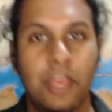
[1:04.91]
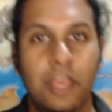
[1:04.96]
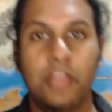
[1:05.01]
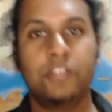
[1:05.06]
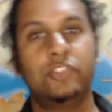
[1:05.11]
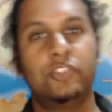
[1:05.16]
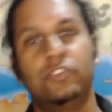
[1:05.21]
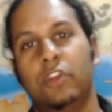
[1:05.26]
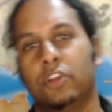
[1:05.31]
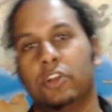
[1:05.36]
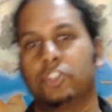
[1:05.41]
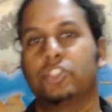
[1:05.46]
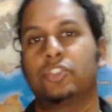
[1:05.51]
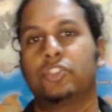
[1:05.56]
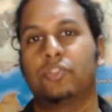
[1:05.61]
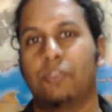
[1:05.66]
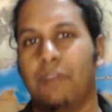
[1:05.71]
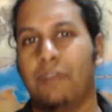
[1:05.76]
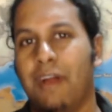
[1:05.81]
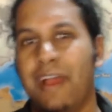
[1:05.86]
Do not
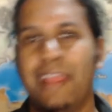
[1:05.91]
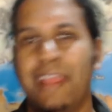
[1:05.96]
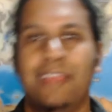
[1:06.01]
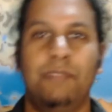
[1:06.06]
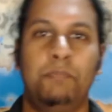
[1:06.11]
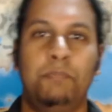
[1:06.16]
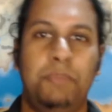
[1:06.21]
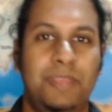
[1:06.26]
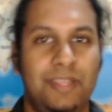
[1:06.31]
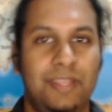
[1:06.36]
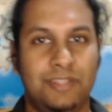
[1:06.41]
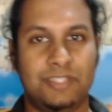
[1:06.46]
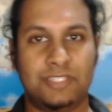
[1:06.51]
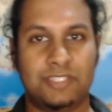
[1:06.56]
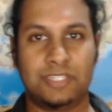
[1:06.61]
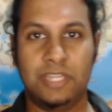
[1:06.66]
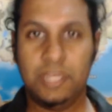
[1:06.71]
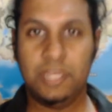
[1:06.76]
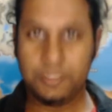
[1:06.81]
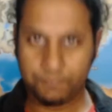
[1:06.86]
try and be this
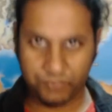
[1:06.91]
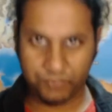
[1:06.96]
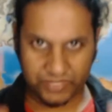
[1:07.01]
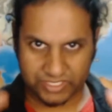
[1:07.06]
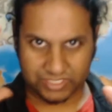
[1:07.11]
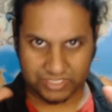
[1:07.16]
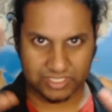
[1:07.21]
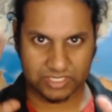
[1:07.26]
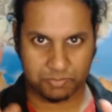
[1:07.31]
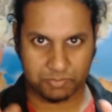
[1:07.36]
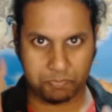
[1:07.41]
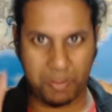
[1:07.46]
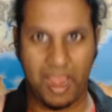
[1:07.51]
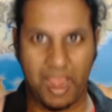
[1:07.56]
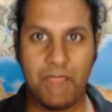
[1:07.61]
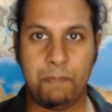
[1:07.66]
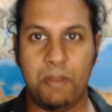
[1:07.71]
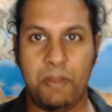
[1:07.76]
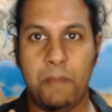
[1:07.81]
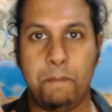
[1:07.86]

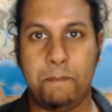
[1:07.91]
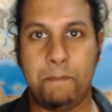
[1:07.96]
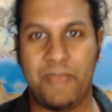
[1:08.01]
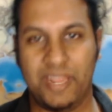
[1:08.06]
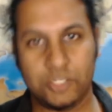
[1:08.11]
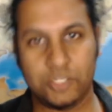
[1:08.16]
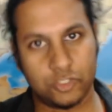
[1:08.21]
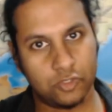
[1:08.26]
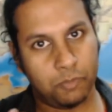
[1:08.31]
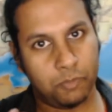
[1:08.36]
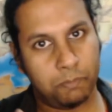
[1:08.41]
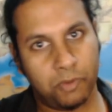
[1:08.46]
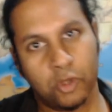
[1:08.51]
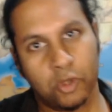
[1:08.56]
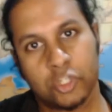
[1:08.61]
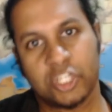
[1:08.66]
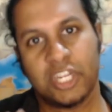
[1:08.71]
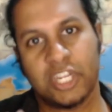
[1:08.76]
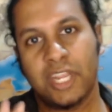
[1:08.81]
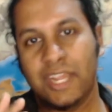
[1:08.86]
paper pencil
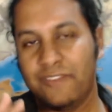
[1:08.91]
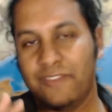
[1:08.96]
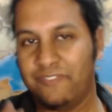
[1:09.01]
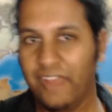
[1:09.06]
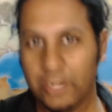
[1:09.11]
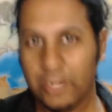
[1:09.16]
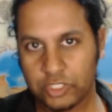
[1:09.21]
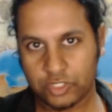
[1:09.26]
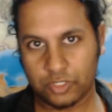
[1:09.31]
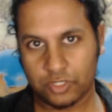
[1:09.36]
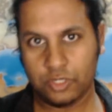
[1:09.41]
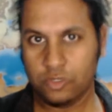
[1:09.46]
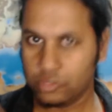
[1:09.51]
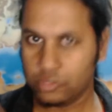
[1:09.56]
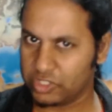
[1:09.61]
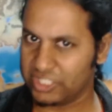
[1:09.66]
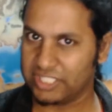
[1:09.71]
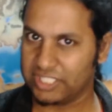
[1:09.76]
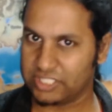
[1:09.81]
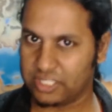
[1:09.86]
pushing adventurer who
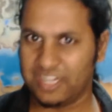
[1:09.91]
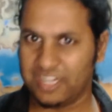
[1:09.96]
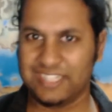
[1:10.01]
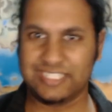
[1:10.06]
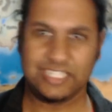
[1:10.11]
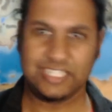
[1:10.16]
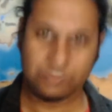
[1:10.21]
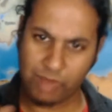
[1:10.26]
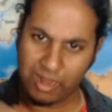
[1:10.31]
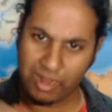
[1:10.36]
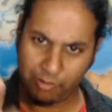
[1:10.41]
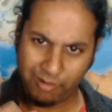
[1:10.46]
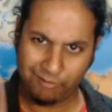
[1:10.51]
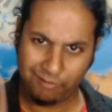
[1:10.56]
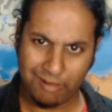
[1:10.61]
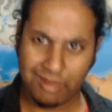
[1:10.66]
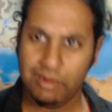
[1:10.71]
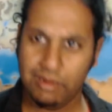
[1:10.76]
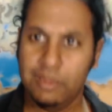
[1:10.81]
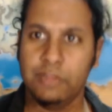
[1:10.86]
sits there and says,
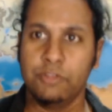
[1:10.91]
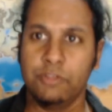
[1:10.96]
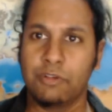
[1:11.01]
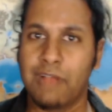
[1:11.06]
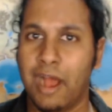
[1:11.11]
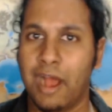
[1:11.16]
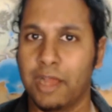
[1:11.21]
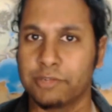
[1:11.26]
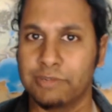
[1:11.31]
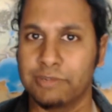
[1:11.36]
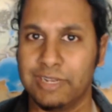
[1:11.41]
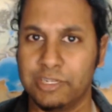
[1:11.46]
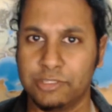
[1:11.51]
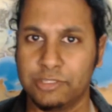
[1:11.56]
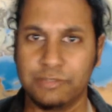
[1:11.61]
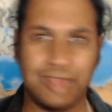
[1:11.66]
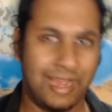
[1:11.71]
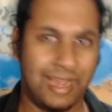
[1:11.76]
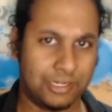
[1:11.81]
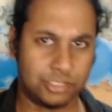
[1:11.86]
well, you can't really do
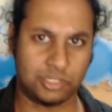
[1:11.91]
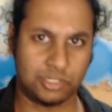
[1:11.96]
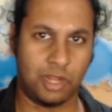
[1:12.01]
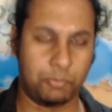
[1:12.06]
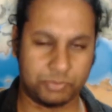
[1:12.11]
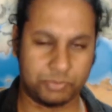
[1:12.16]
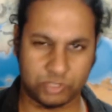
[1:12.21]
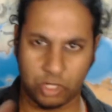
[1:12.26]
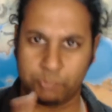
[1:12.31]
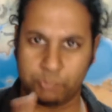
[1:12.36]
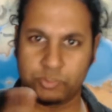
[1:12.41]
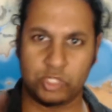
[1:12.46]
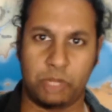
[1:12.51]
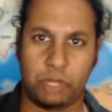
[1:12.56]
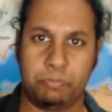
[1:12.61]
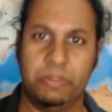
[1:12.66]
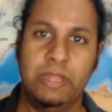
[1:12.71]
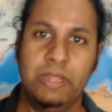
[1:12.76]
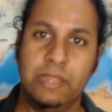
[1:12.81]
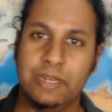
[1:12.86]
that. Stop.
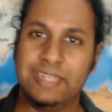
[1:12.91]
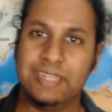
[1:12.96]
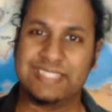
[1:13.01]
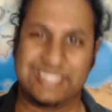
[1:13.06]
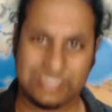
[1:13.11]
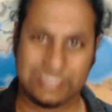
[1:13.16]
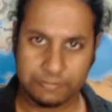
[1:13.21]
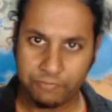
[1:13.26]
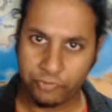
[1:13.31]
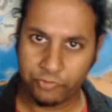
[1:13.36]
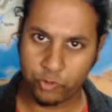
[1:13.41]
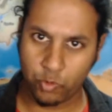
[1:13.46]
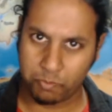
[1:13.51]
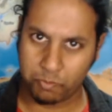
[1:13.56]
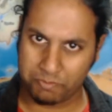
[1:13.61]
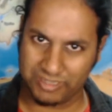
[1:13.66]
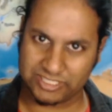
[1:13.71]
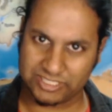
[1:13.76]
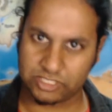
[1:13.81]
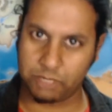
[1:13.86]
Listen, you
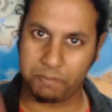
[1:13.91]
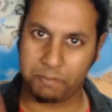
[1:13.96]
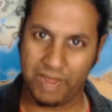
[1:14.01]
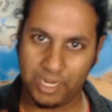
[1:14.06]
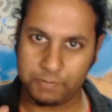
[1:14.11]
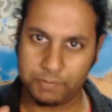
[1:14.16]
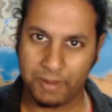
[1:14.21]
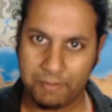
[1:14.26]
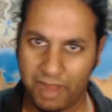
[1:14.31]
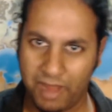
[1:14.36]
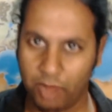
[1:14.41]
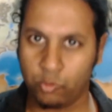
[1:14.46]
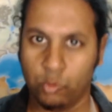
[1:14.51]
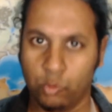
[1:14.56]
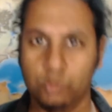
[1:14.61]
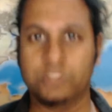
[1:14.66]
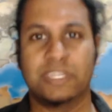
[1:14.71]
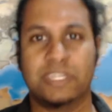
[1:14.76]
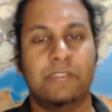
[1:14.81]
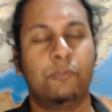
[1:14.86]
must abide by my
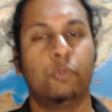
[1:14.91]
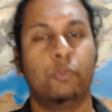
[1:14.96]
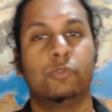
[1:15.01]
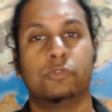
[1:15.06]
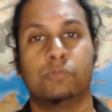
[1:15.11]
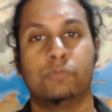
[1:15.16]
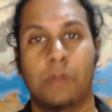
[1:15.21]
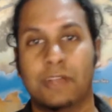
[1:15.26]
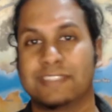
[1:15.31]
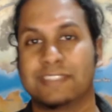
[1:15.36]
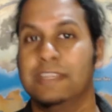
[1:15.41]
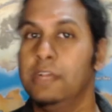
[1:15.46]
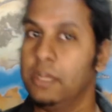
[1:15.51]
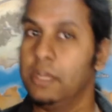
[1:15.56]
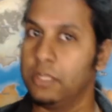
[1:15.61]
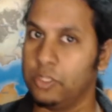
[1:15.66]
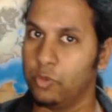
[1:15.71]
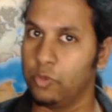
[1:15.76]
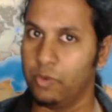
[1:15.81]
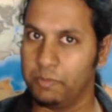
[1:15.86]
rules, and if you do not,
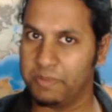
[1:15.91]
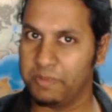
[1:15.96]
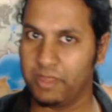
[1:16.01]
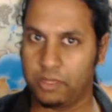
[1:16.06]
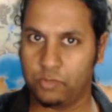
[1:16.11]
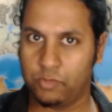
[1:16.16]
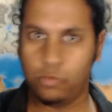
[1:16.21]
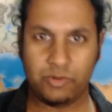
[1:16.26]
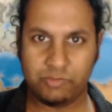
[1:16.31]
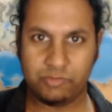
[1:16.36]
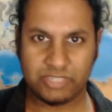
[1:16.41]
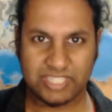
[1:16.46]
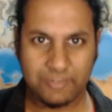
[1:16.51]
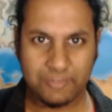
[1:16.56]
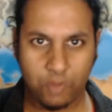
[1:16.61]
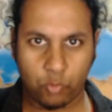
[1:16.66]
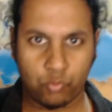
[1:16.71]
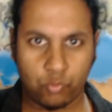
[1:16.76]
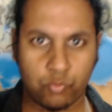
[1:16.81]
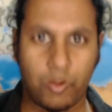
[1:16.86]
you will receive
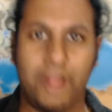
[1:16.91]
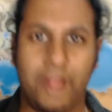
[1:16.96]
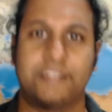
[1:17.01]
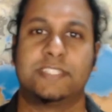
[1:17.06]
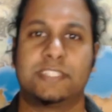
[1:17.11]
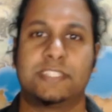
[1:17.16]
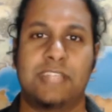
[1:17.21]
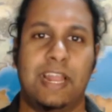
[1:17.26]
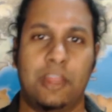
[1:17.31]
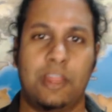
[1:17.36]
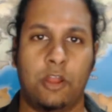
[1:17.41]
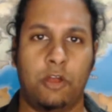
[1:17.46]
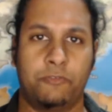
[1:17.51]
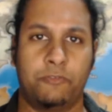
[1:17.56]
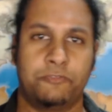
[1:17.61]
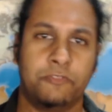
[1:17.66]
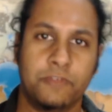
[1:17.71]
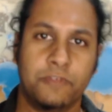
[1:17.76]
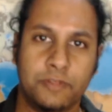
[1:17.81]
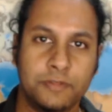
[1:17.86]
a right telling off.
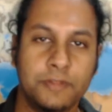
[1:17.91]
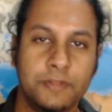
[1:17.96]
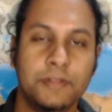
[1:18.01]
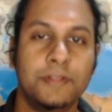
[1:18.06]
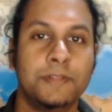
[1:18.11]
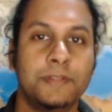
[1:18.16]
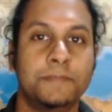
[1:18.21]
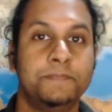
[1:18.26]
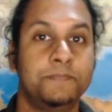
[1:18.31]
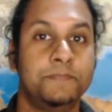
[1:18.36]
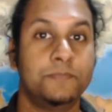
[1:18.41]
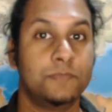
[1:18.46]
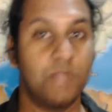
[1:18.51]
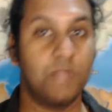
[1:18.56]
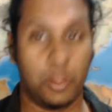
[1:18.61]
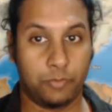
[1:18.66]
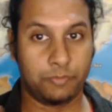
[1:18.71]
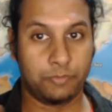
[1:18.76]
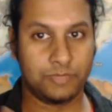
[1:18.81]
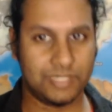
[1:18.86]
No,
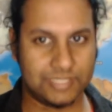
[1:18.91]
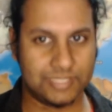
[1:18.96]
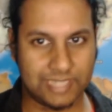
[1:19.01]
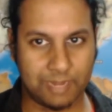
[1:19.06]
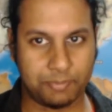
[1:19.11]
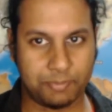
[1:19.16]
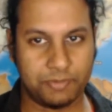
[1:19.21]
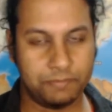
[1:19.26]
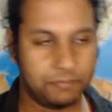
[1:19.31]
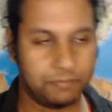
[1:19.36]
doesn't happen.